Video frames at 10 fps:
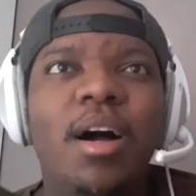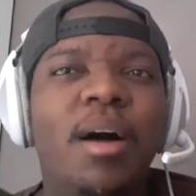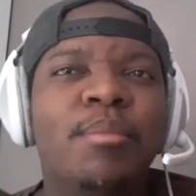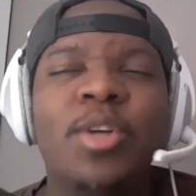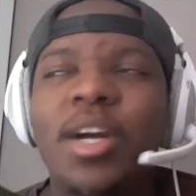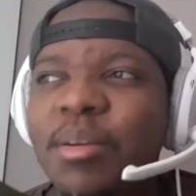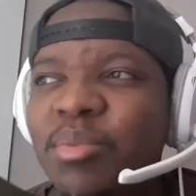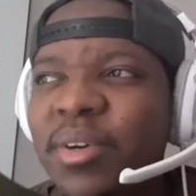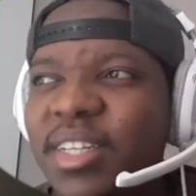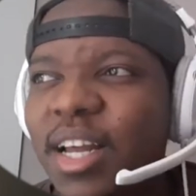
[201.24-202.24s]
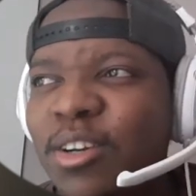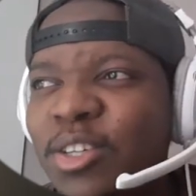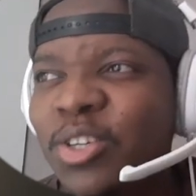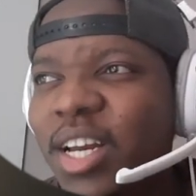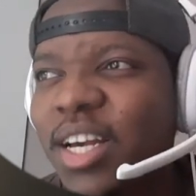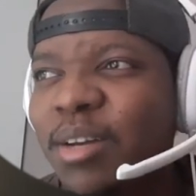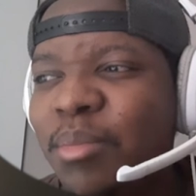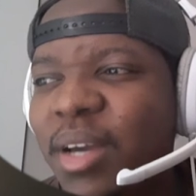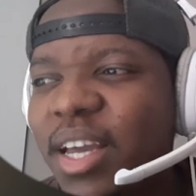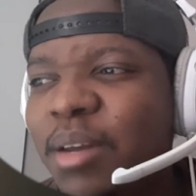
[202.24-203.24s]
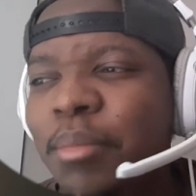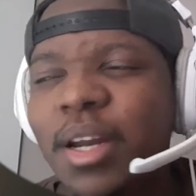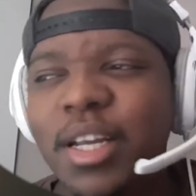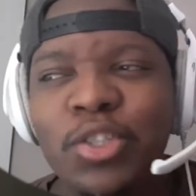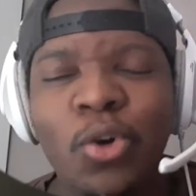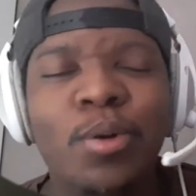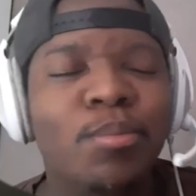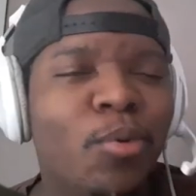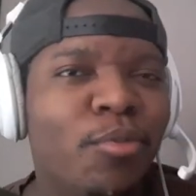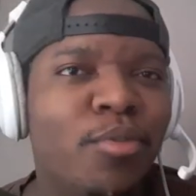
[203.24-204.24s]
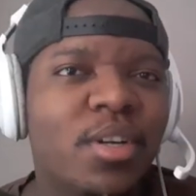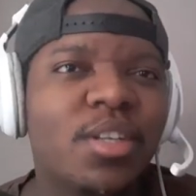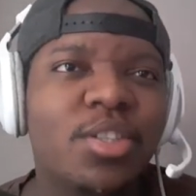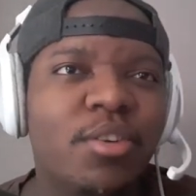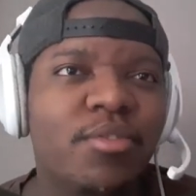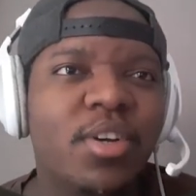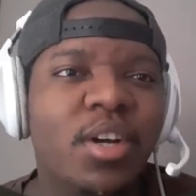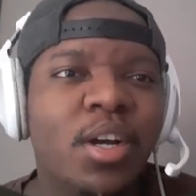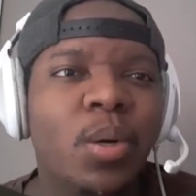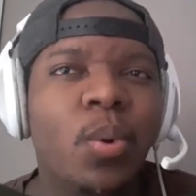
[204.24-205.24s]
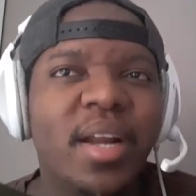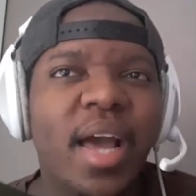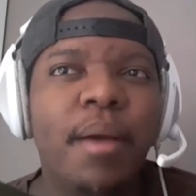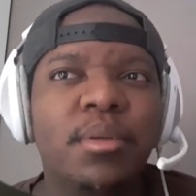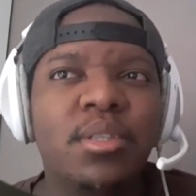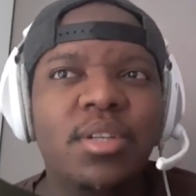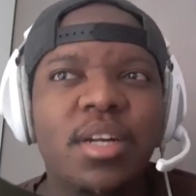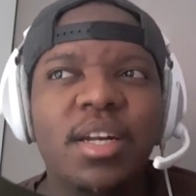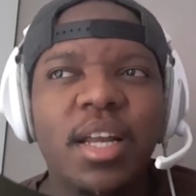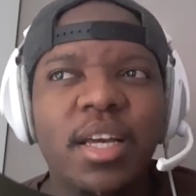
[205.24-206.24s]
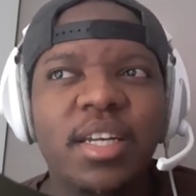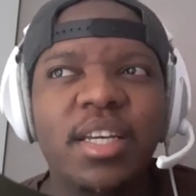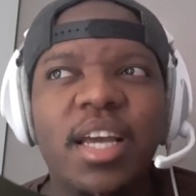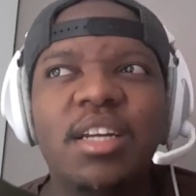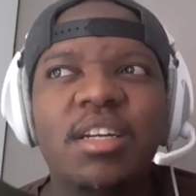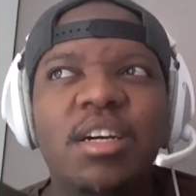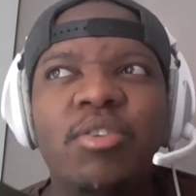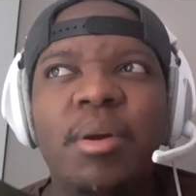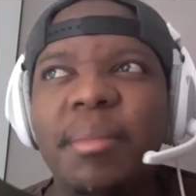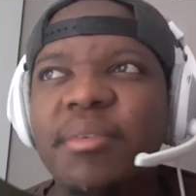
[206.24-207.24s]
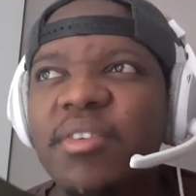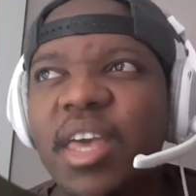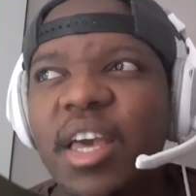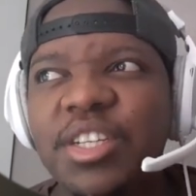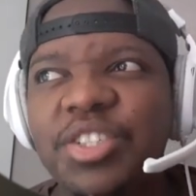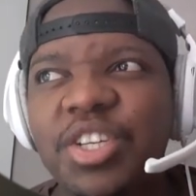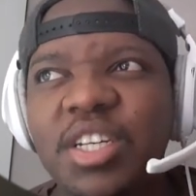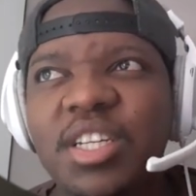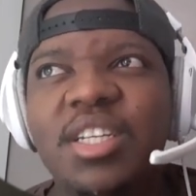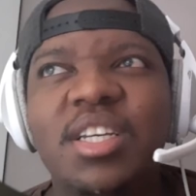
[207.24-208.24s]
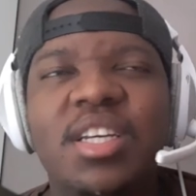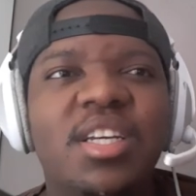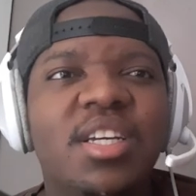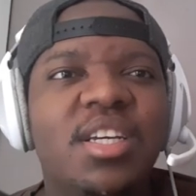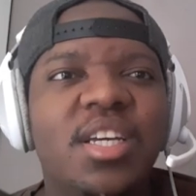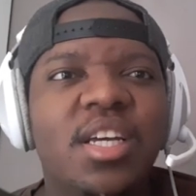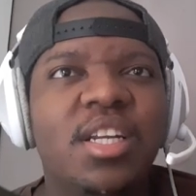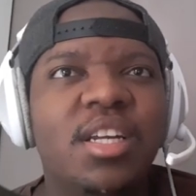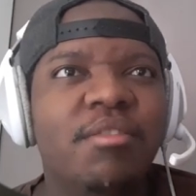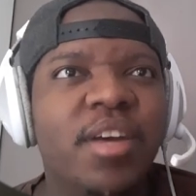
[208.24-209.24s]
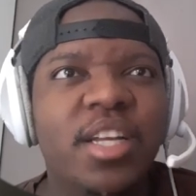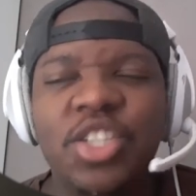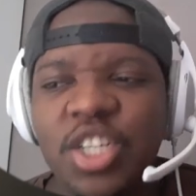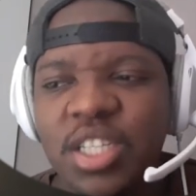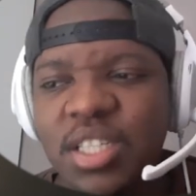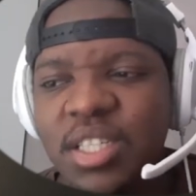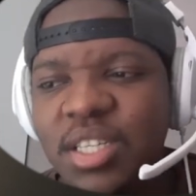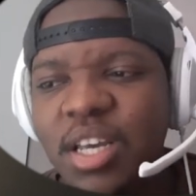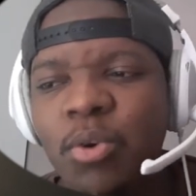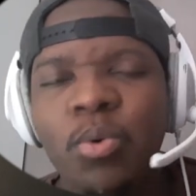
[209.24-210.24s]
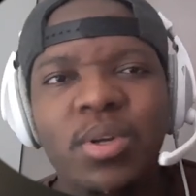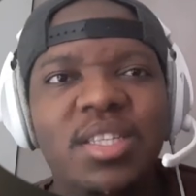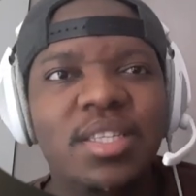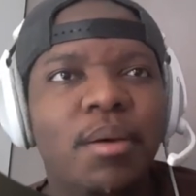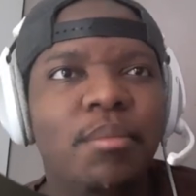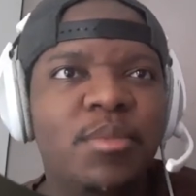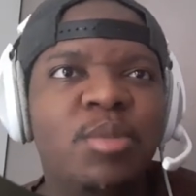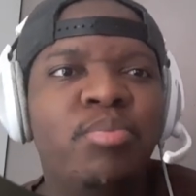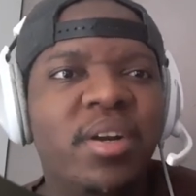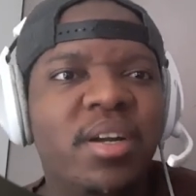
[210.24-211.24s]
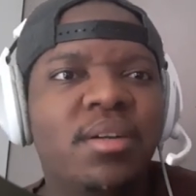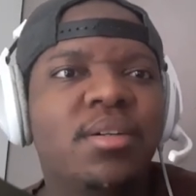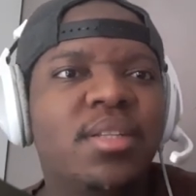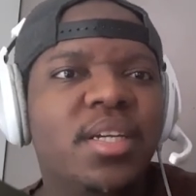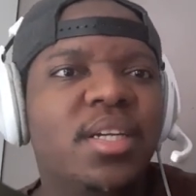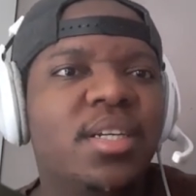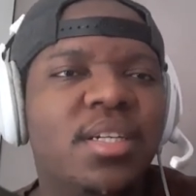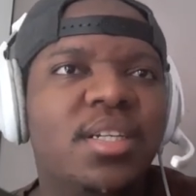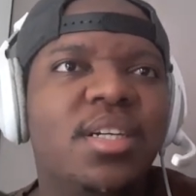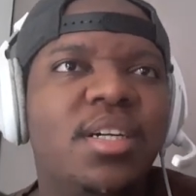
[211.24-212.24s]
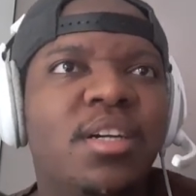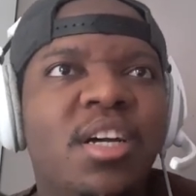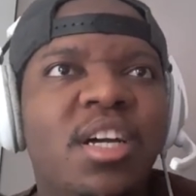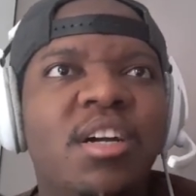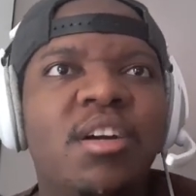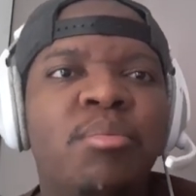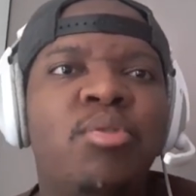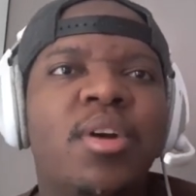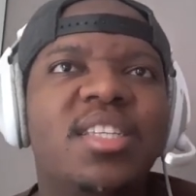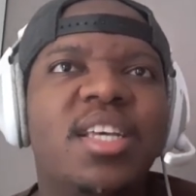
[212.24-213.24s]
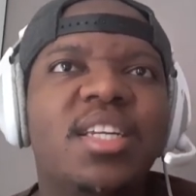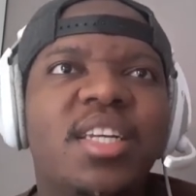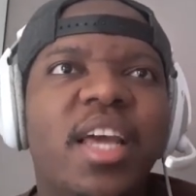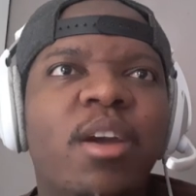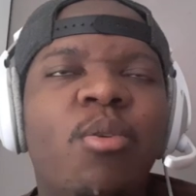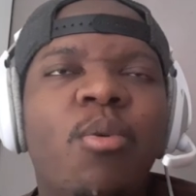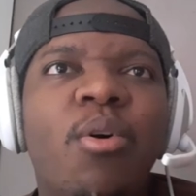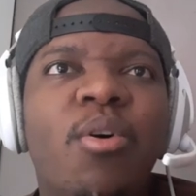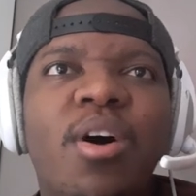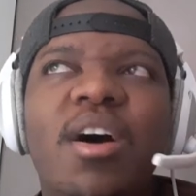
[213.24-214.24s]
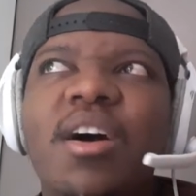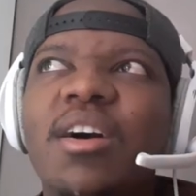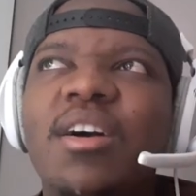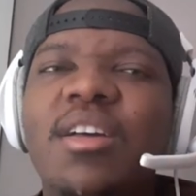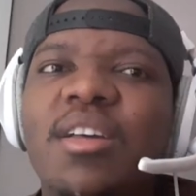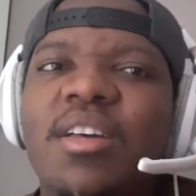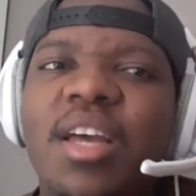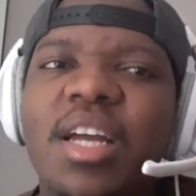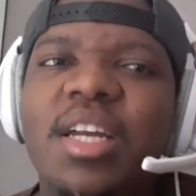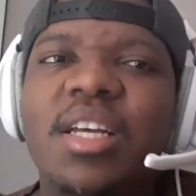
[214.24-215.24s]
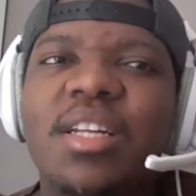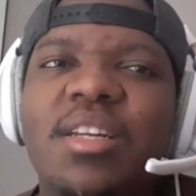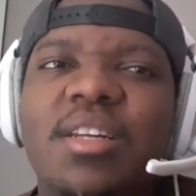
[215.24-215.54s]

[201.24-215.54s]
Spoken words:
I'm trying to break down the trailer in my head, but they showed more footage of what happened to the lady and the ramification, the vengeance, with some sprinkled in present day war in it.